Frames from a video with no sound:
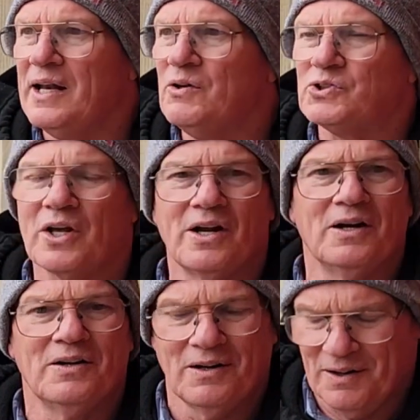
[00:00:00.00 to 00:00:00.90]
he was going
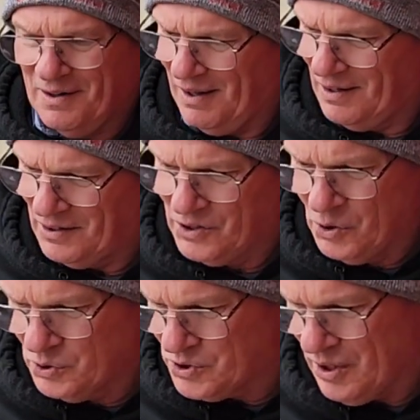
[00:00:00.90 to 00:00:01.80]
to
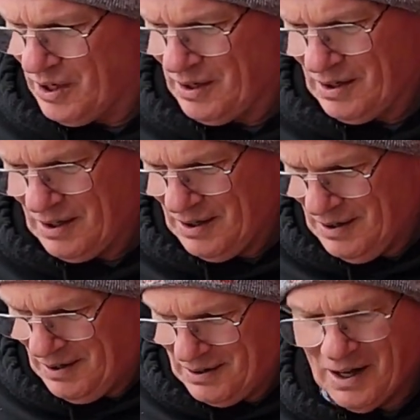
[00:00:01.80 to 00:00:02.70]
use
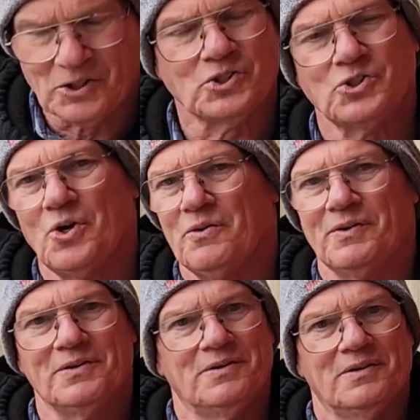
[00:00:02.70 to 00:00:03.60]
a
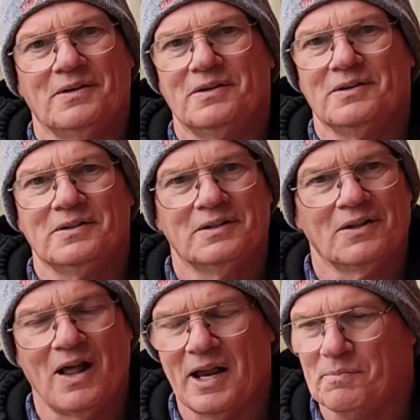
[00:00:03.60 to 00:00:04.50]
servant
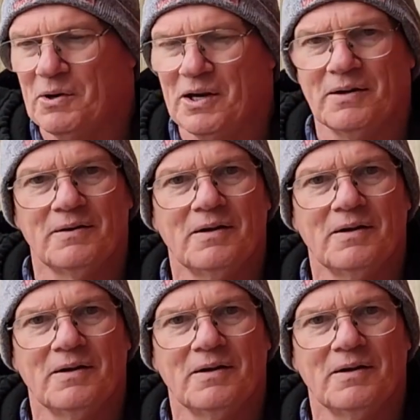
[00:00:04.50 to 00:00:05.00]
like me,